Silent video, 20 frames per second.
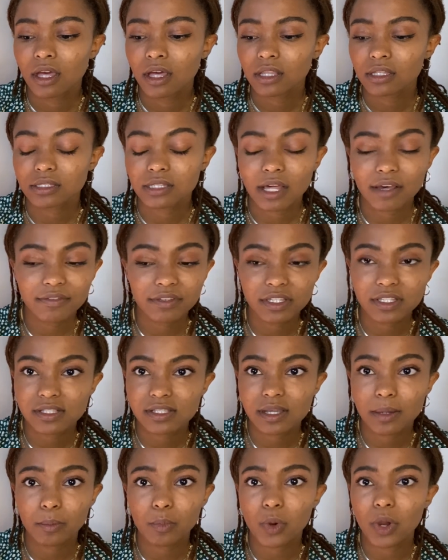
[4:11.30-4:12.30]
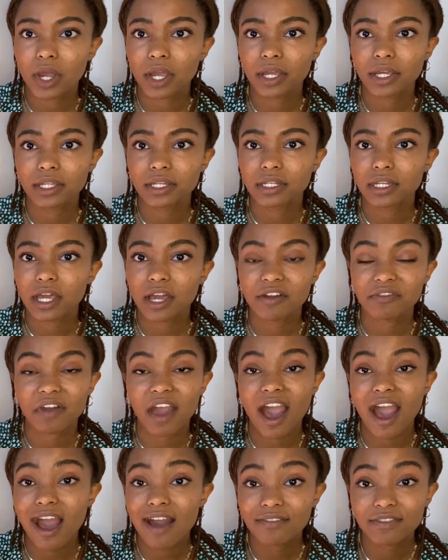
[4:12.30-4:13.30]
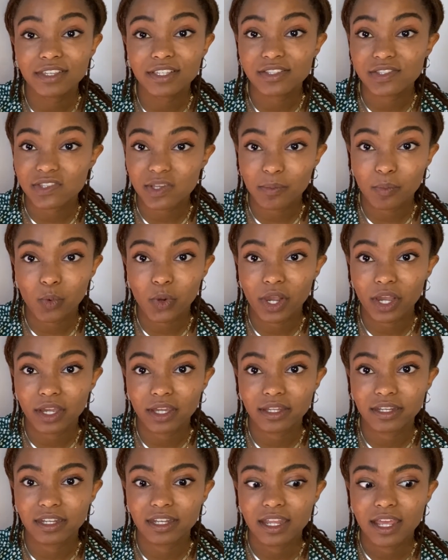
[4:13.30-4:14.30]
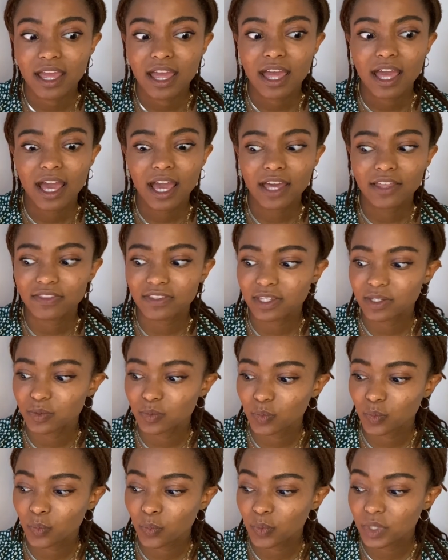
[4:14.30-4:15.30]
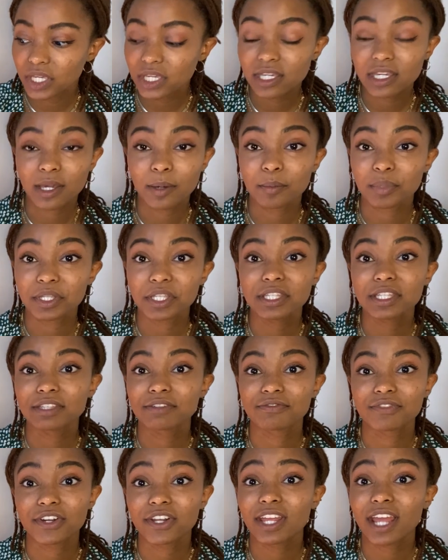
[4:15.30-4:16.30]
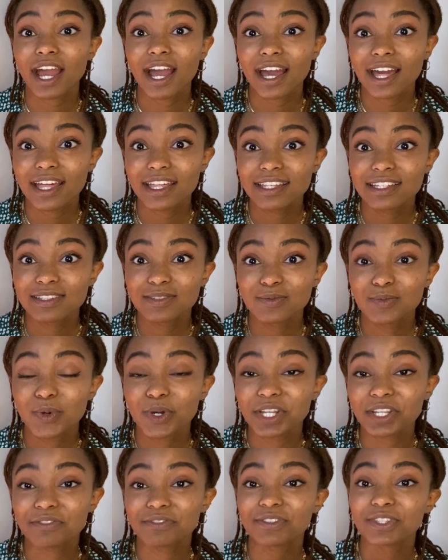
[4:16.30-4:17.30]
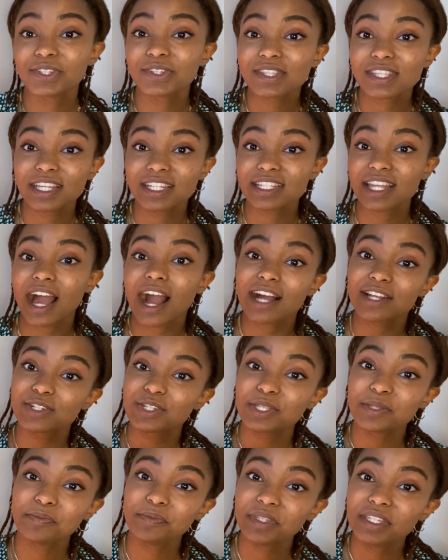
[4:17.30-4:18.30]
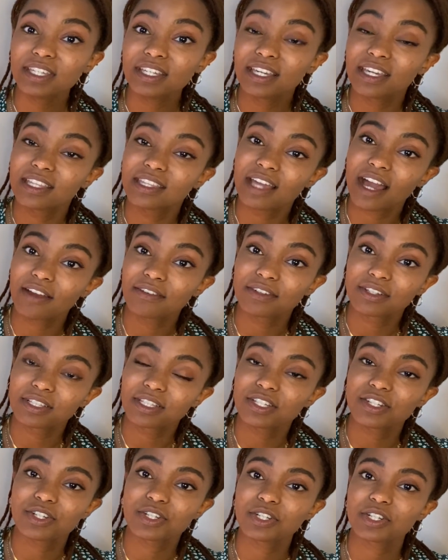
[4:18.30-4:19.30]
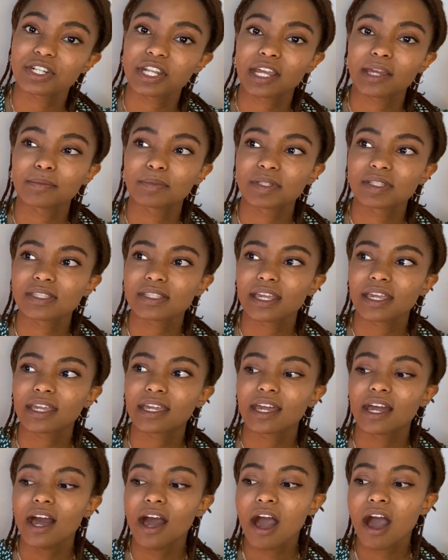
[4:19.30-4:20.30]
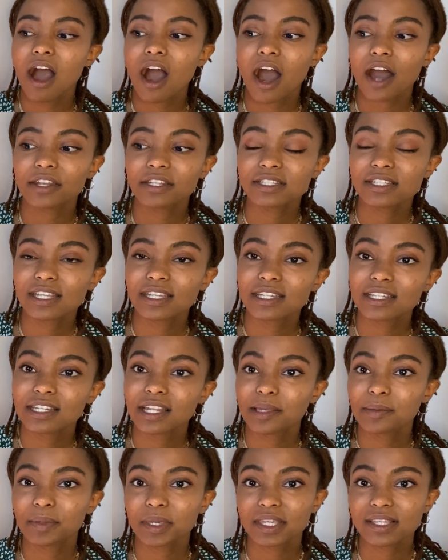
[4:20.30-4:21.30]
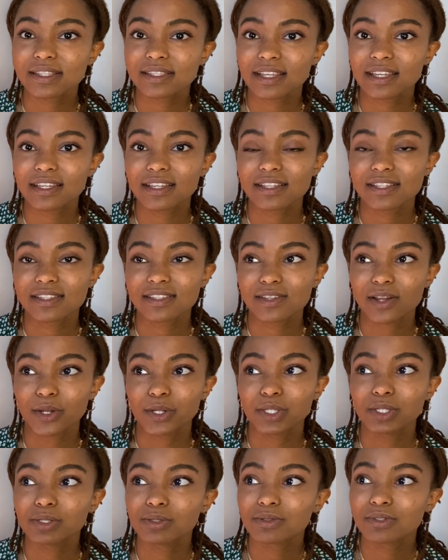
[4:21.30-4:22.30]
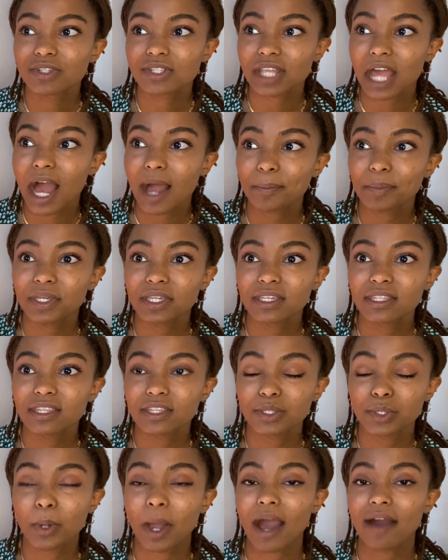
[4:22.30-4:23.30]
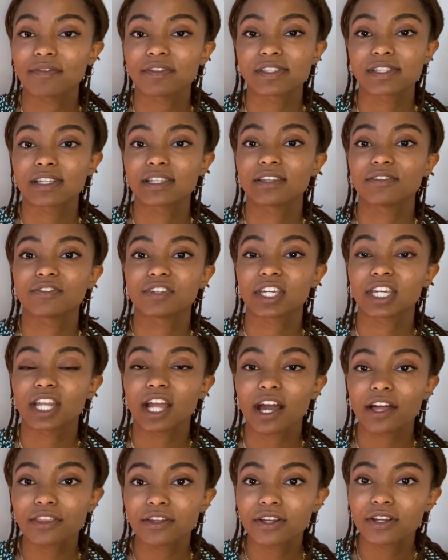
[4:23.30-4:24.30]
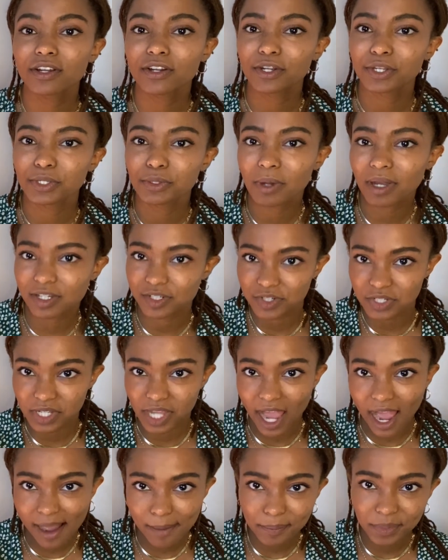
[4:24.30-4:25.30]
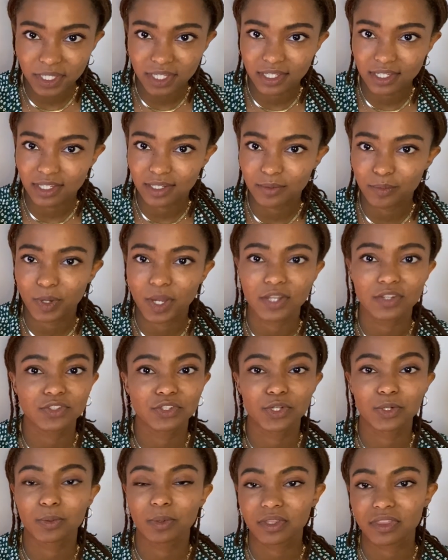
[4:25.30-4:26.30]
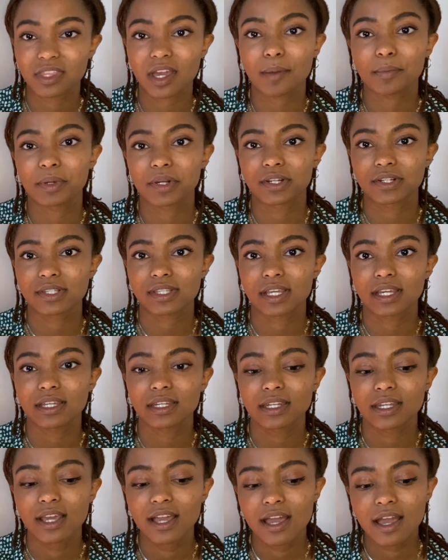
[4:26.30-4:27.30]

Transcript: loving someone, of having someone, and then we completely forget what it feels like to actually be in that relationship. It's like on a day-to-day basis, are you just happy that you have a significant other, or are you actually happy when you're with that person?